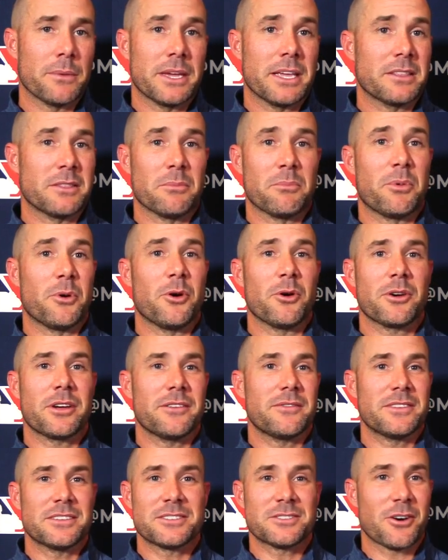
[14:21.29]
get the bulk
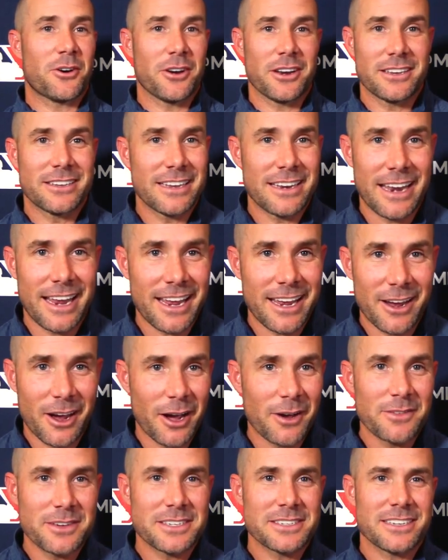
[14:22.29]
if it started today,
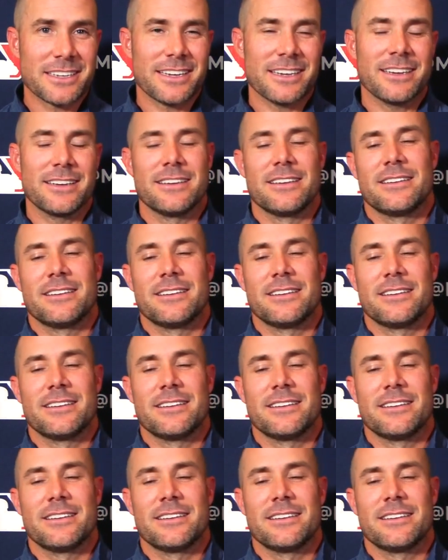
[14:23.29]
obviously,